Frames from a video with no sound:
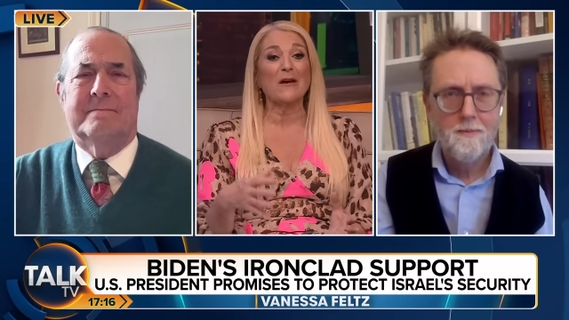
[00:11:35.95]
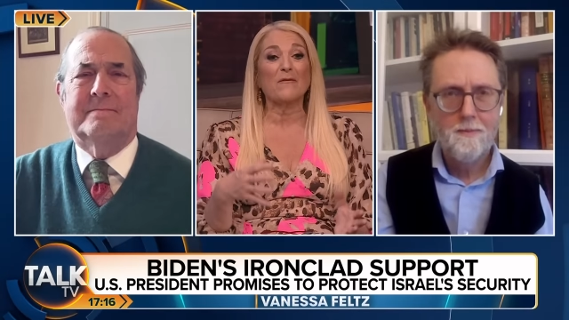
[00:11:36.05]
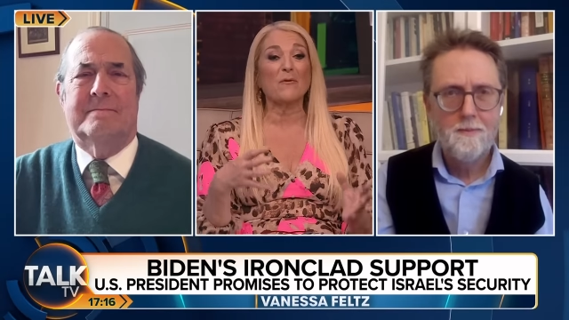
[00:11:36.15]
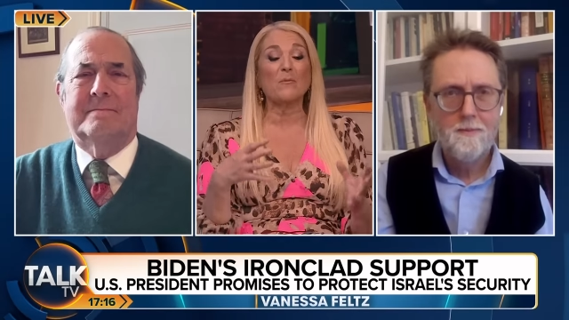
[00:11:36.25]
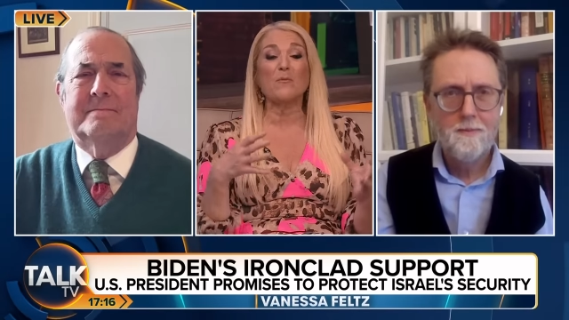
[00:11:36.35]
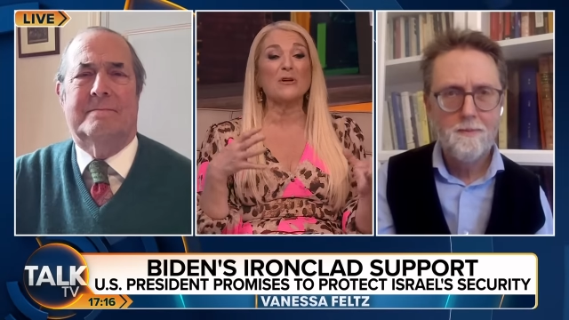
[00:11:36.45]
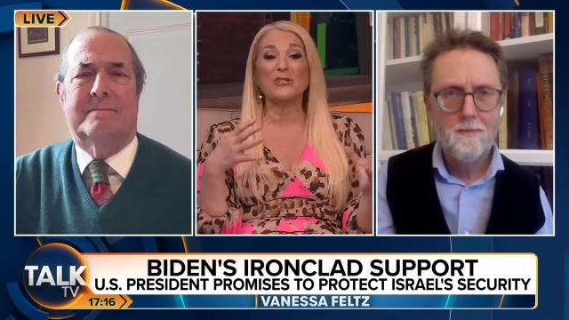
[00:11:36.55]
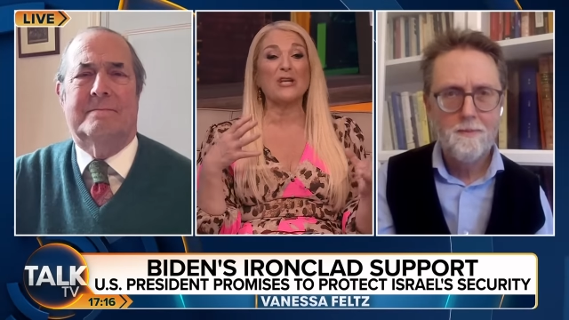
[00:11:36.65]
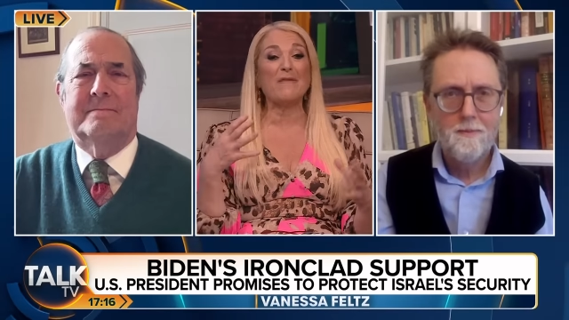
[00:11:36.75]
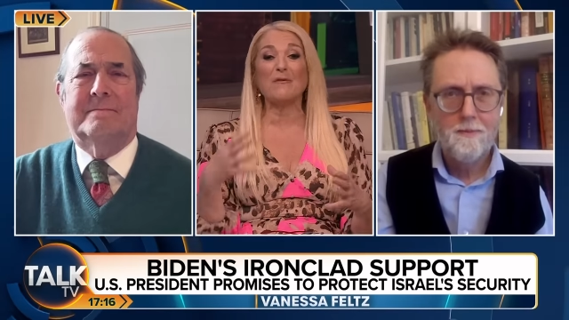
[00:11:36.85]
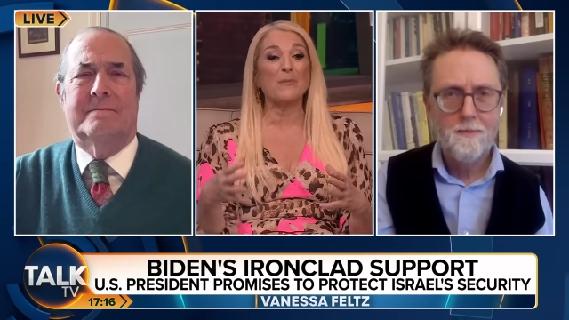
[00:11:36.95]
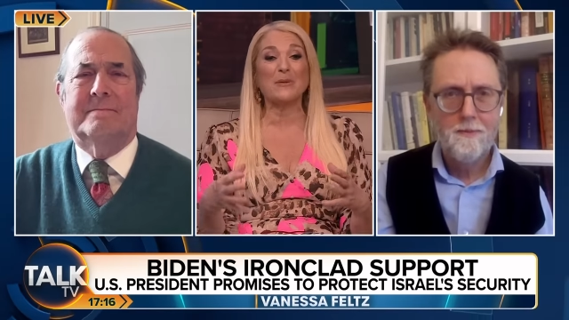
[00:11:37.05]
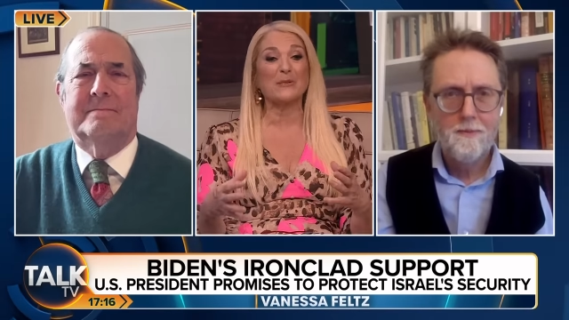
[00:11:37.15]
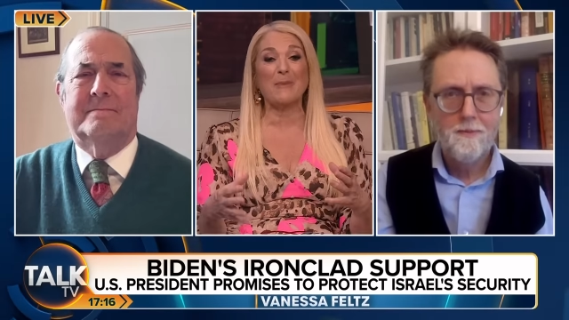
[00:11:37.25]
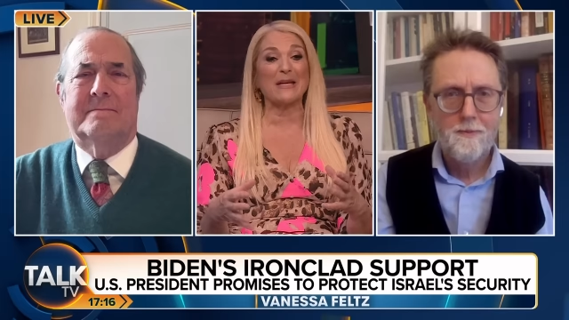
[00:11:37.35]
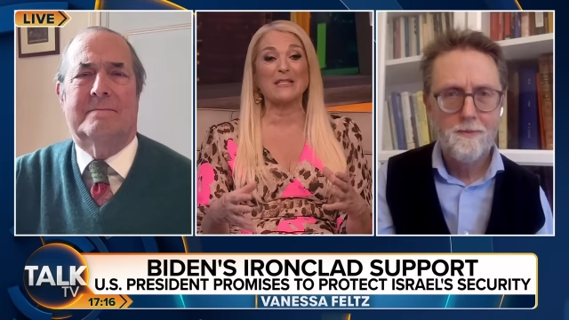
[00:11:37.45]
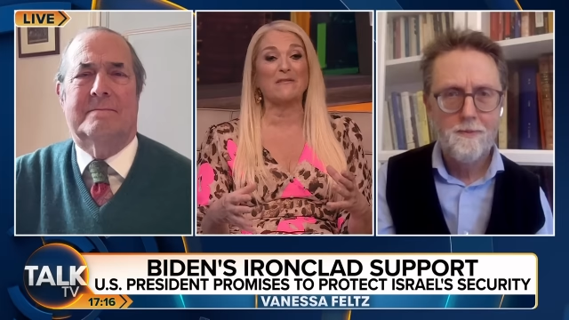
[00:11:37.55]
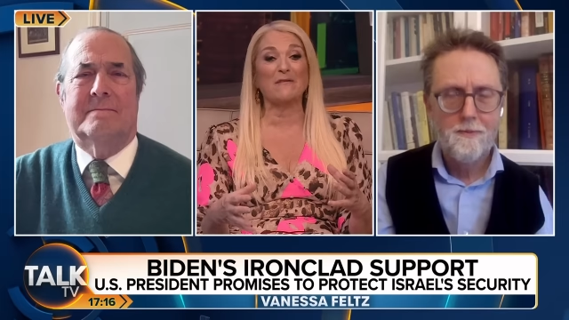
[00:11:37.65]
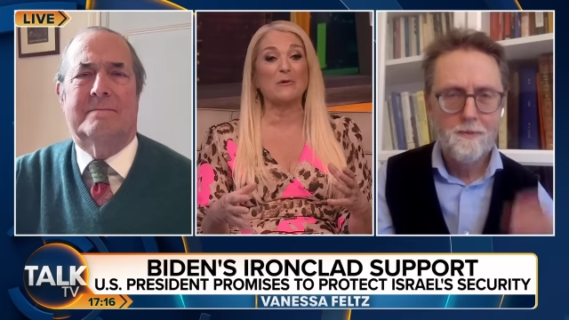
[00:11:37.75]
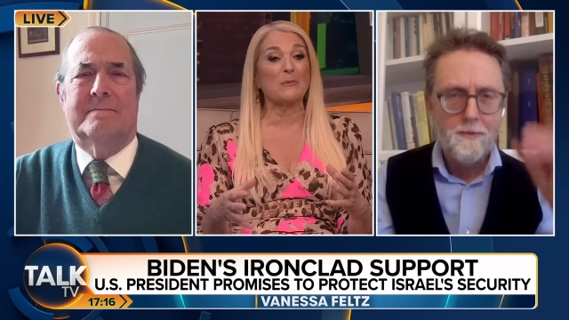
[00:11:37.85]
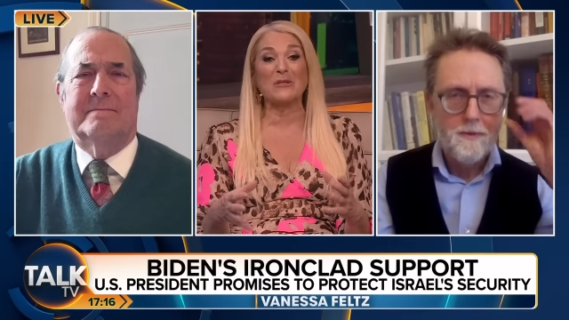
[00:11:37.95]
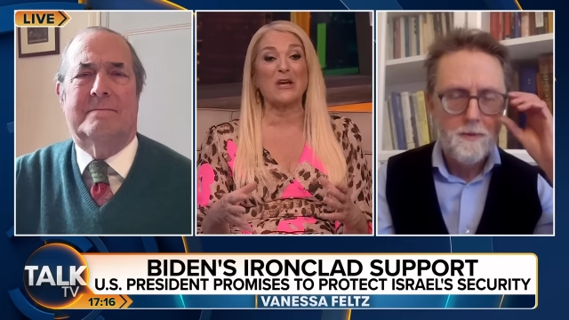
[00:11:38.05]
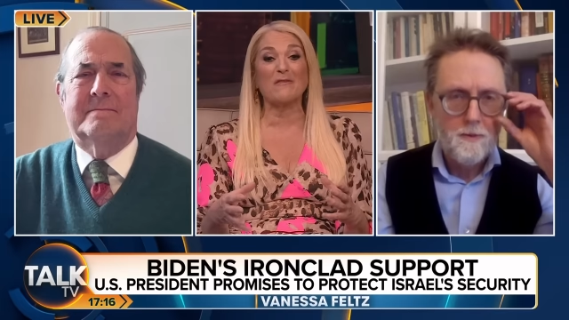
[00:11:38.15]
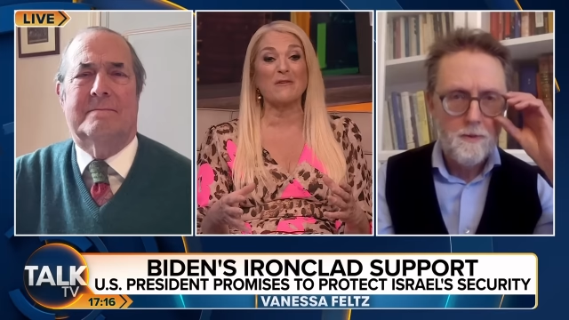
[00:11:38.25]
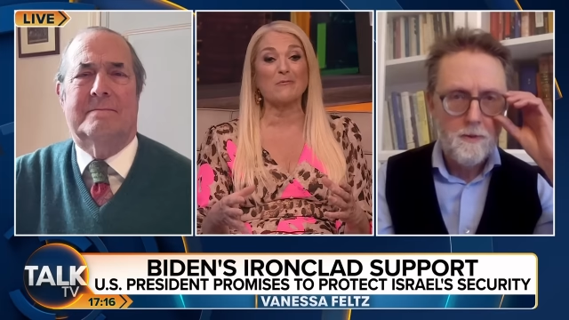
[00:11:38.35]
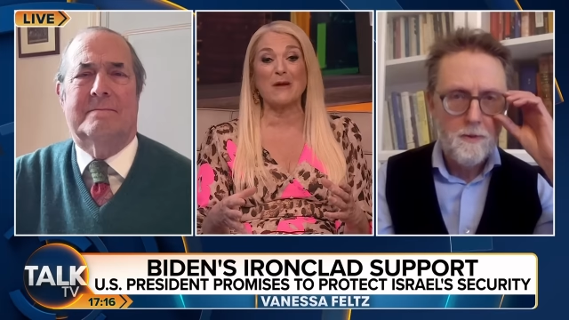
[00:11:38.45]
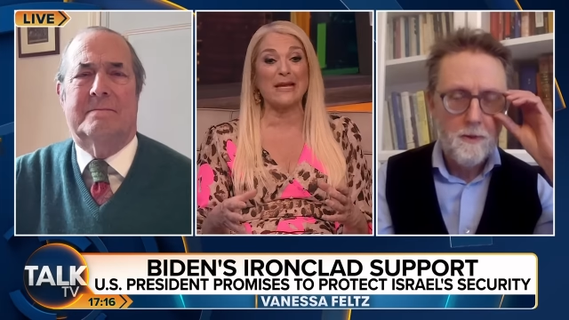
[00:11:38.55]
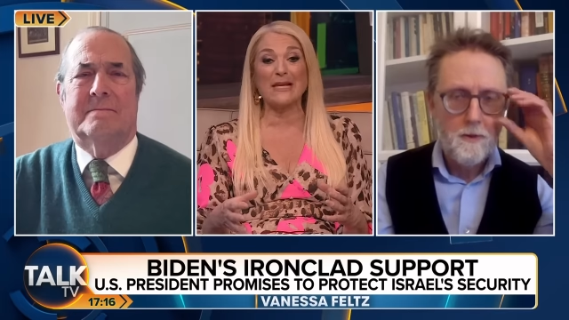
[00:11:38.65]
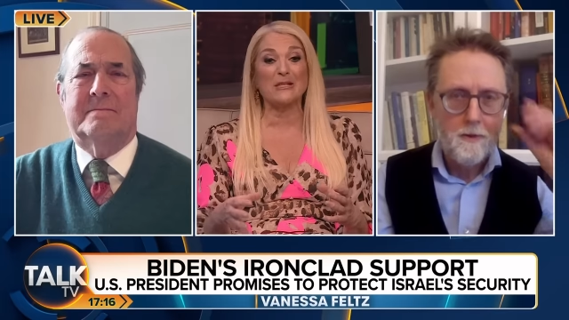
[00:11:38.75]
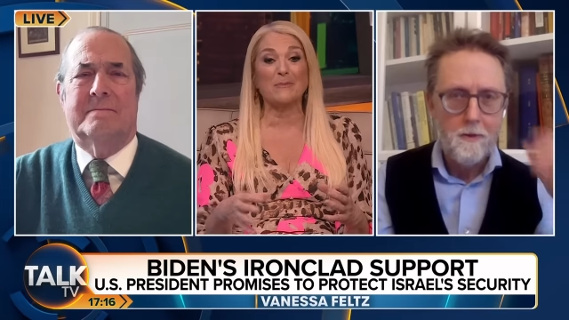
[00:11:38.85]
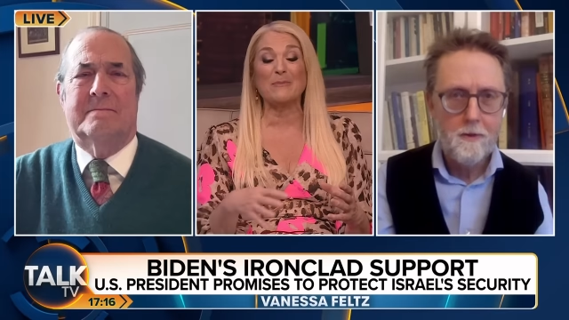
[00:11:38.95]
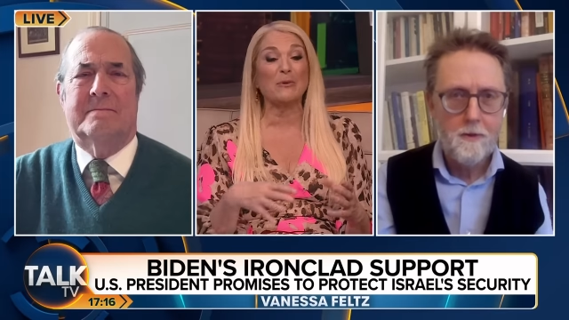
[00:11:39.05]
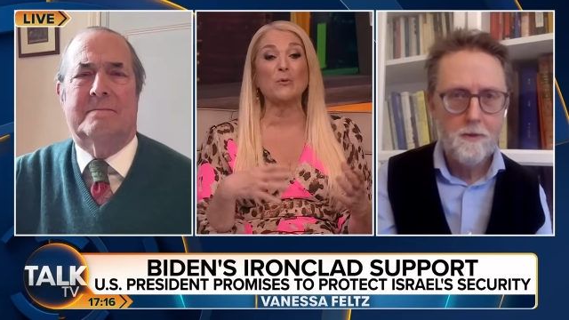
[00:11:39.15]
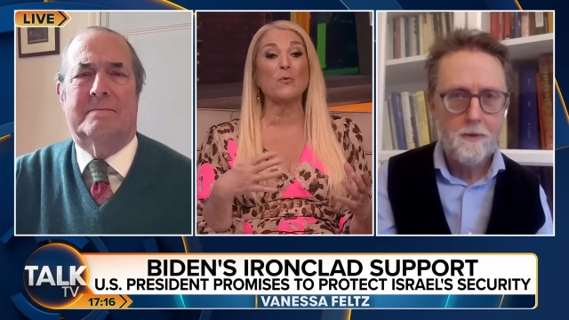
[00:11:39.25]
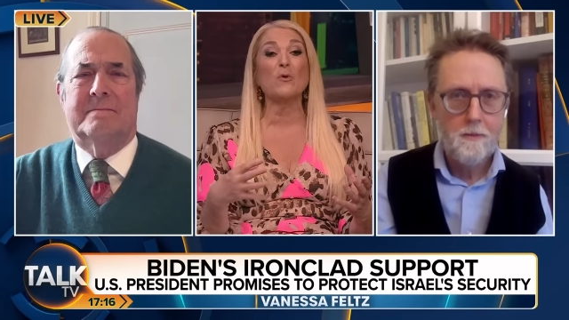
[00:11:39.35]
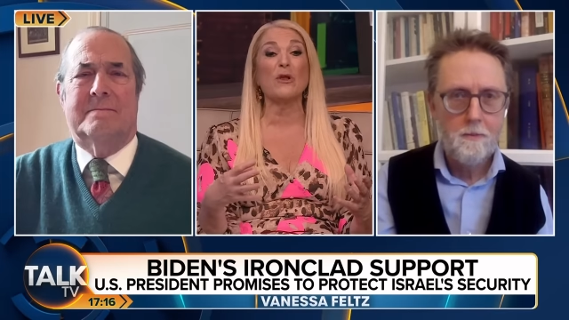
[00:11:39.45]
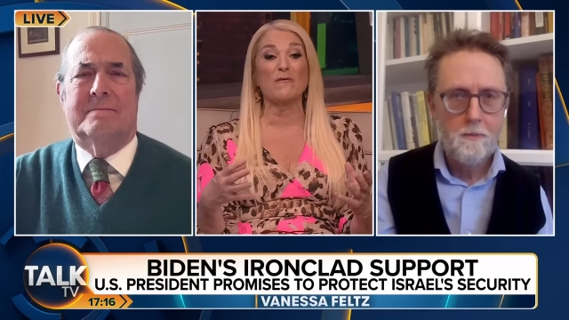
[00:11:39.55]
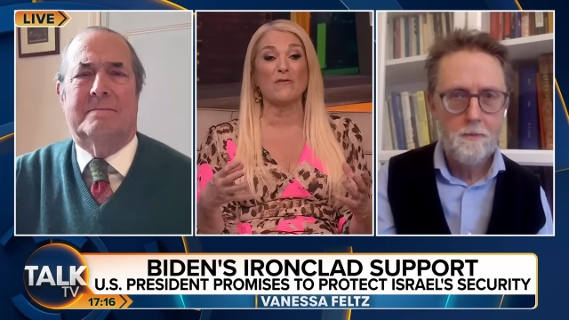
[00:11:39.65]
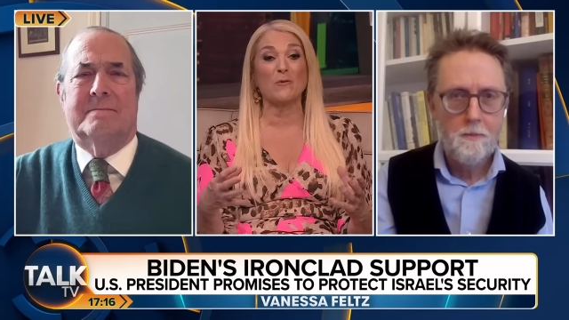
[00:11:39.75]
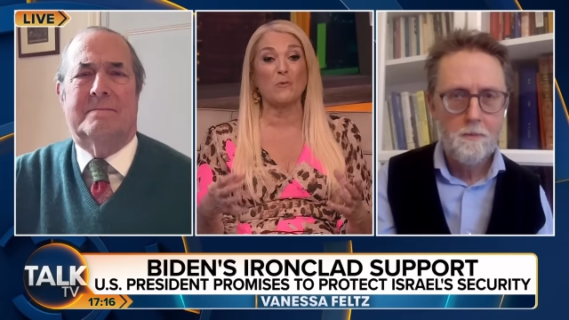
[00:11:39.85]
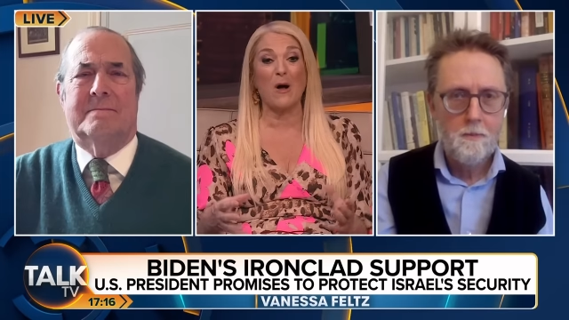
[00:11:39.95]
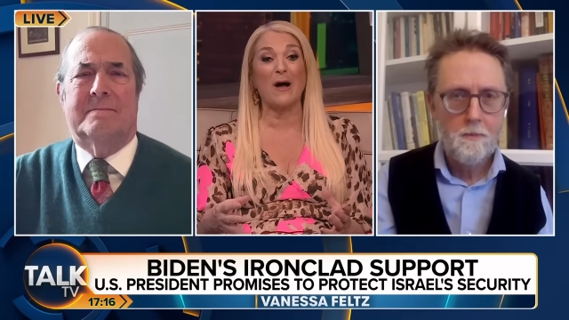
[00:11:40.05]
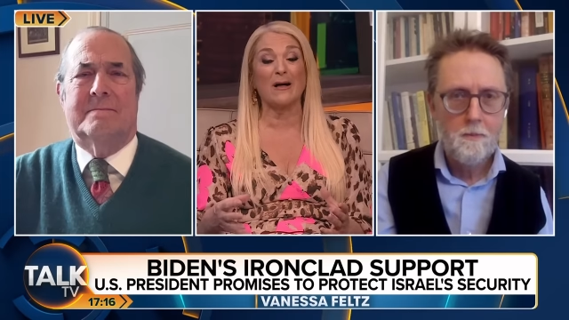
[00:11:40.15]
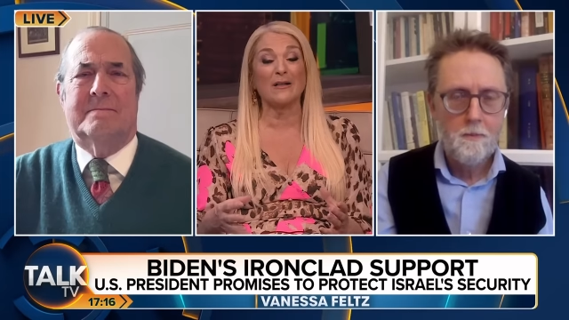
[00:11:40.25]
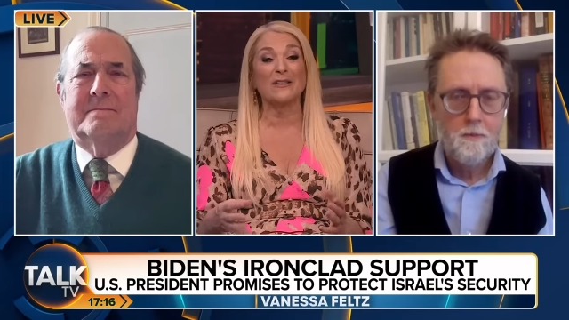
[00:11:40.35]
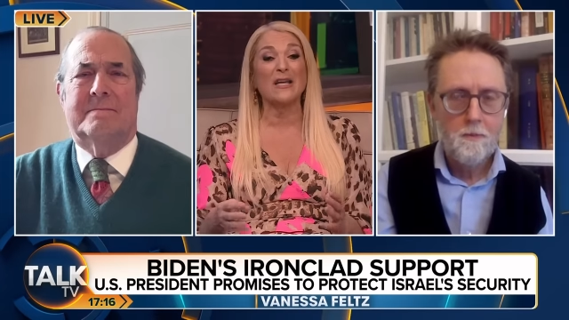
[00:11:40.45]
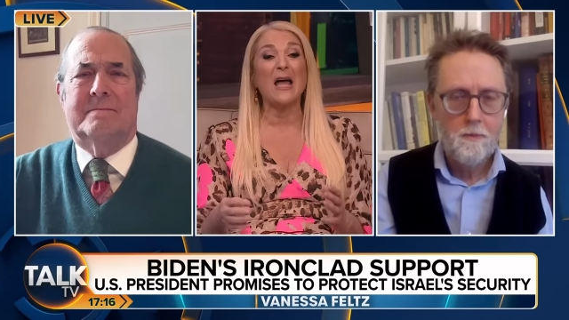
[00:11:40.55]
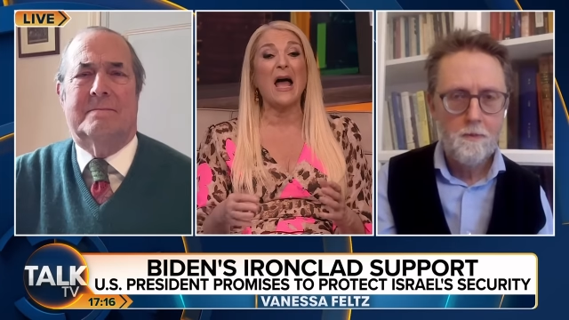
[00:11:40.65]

Speaker 1: from whichever perspective you observe it really to people all over the world